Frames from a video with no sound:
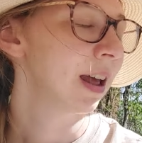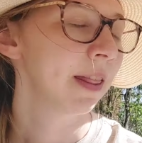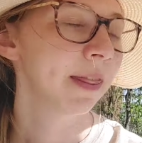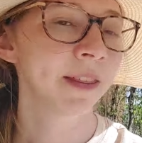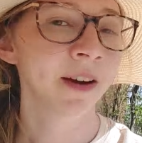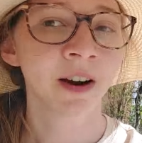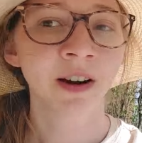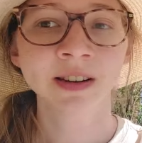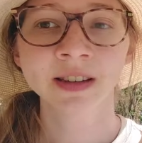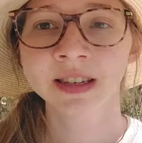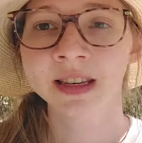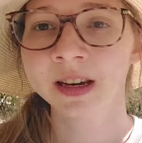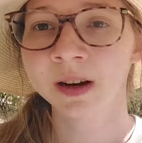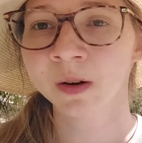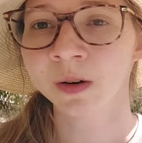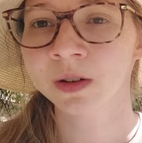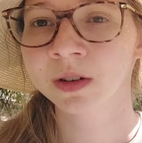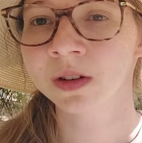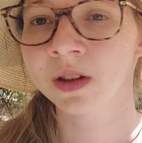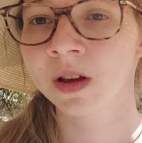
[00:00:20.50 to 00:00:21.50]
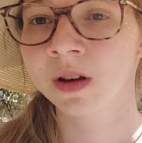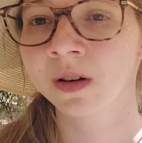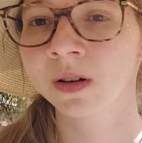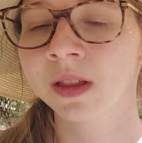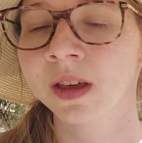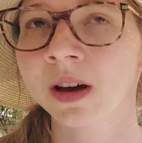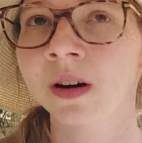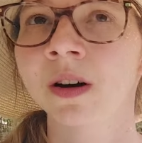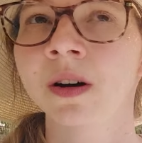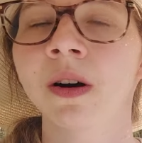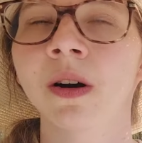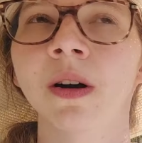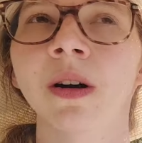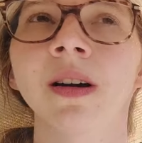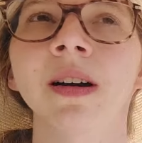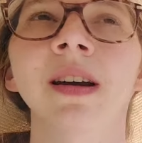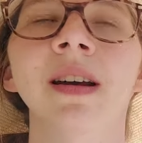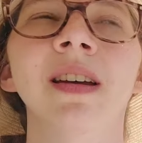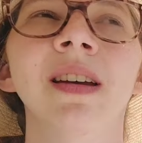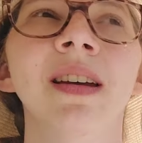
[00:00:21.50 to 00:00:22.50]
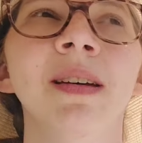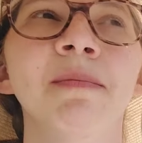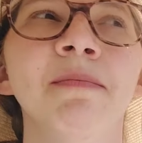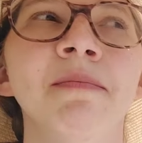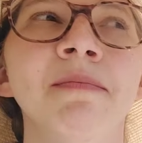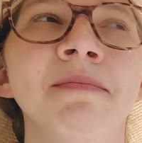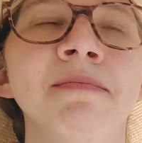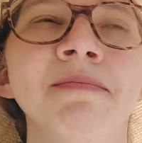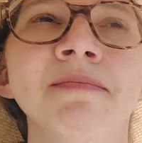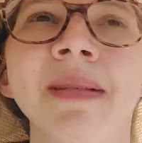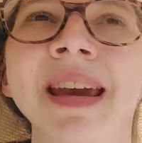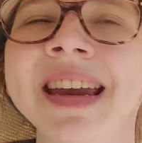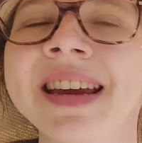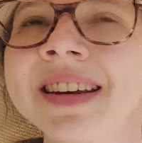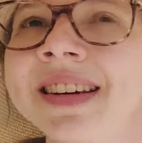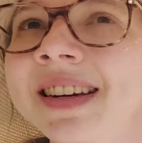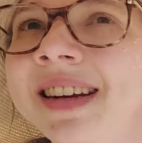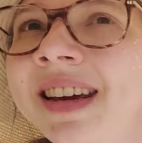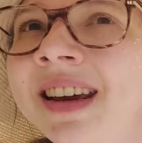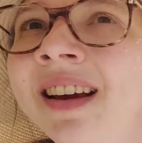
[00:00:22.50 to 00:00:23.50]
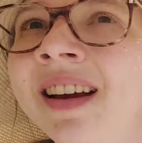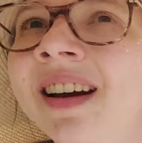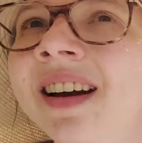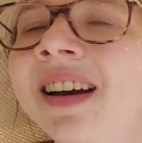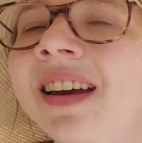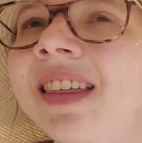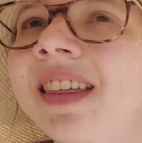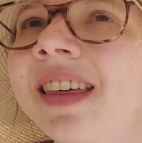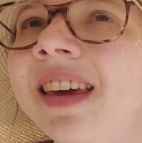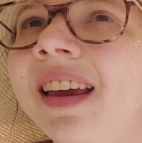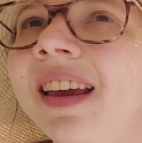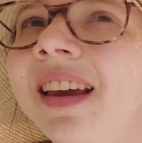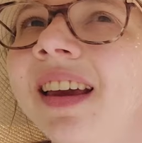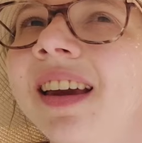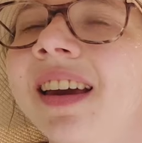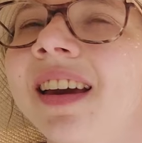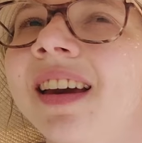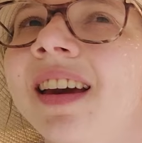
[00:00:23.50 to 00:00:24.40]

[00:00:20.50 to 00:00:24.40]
There are seagulls though that are mating, I think,